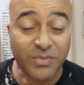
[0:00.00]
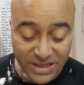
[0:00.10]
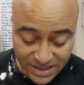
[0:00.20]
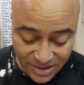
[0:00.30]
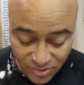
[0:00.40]

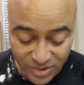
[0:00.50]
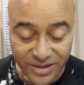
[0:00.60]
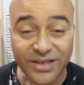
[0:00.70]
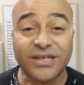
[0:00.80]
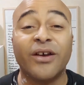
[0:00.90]
missing
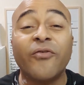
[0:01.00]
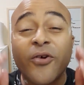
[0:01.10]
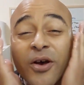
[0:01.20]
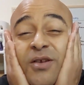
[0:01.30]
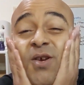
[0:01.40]
doing this
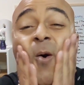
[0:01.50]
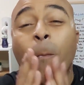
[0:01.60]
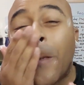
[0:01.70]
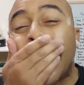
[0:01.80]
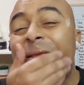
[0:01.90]
stuff.
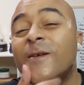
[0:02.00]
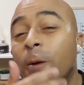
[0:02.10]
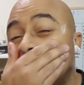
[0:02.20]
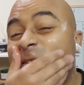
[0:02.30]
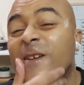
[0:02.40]
So let's
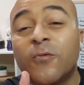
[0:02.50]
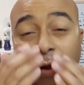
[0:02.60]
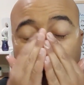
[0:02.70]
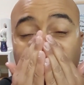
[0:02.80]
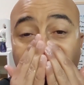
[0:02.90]
go, let's get
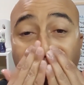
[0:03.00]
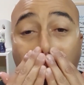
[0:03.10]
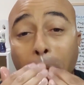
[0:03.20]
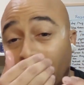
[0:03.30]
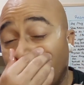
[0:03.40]
ready
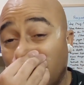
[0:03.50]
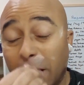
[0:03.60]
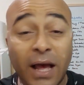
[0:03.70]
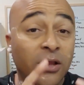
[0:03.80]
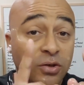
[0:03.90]
for,
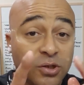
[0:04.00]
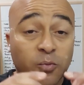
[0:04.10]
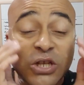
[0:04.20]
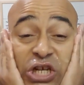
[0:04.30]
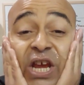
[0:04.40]
I'll use
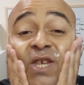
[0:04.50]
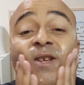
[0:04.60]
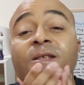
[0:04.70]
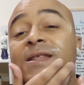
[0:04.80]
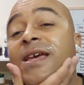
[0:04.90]
witch
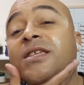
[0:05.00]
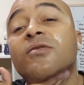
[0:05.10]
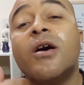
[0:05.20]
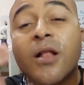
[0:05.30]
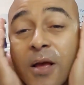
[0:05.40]
hazel today as
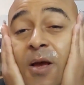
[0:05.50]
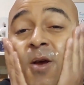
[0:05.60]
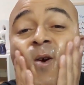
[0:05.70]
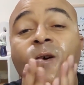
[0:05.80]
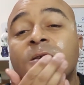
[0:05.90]
well.
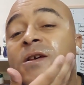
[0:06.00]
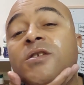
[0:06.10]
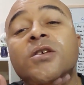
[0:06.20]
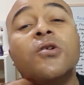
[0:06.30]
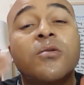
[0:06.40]

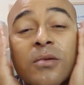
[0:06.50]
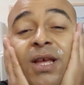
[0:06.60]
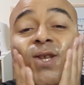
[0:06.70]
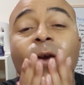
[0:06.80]
So let's